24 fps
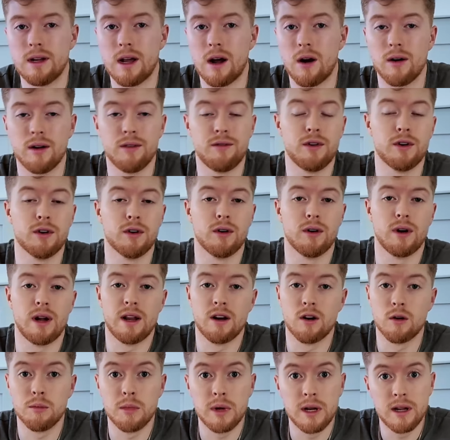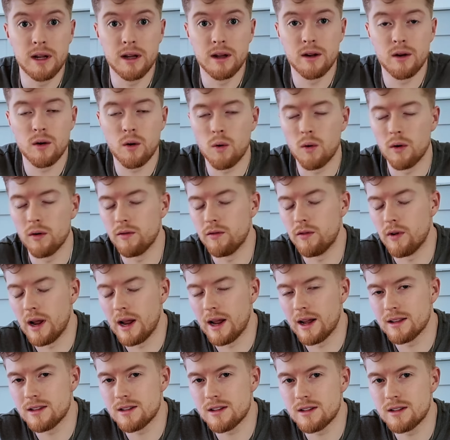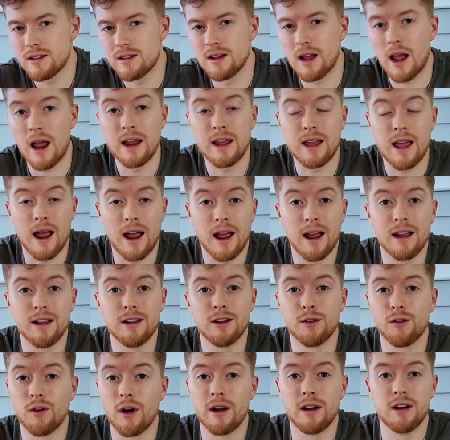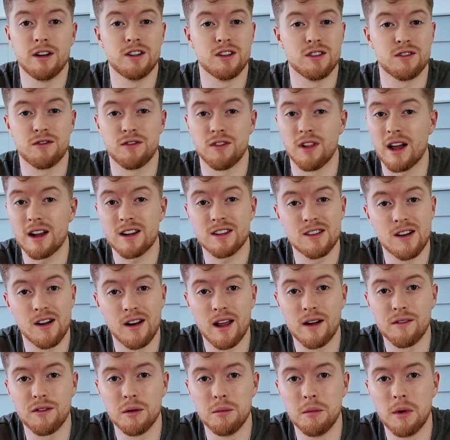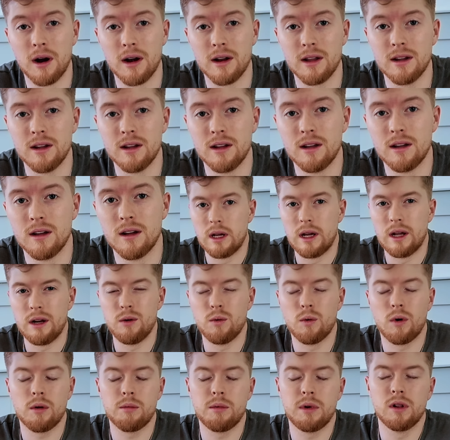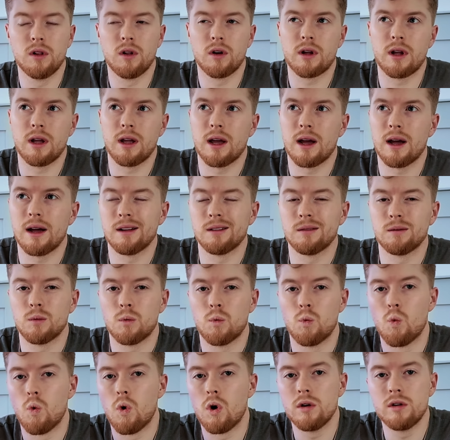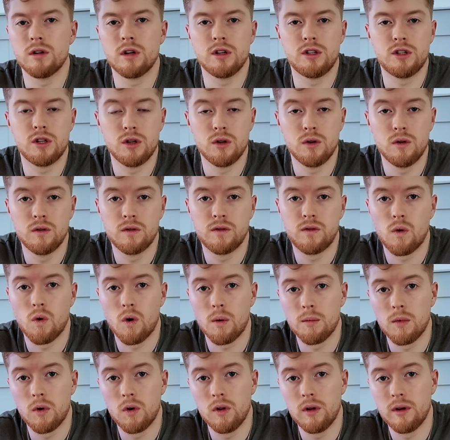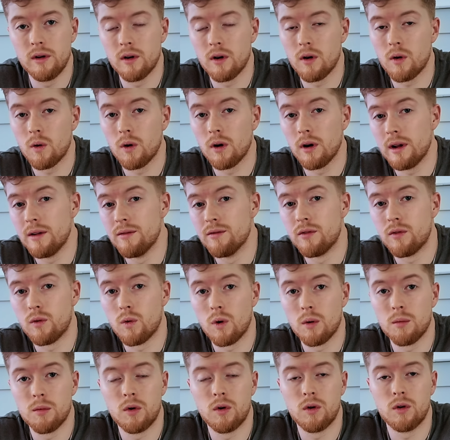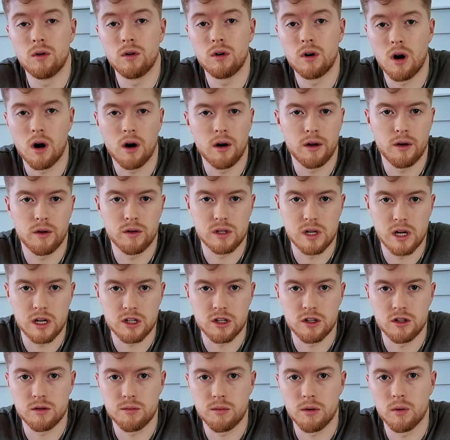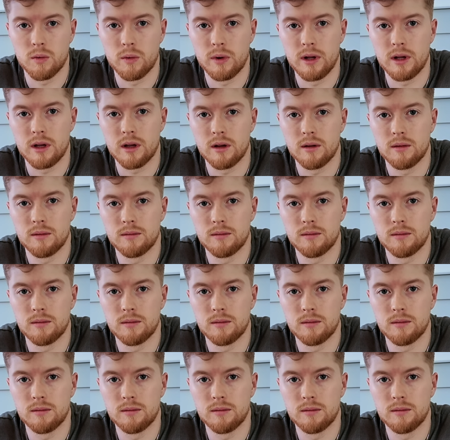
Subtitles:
Now, if you're intermediate or advanced, AKA you're ready to just flex on everybody, and you wanna be looking at 1 to 2 formal or informal cardio sessions per week.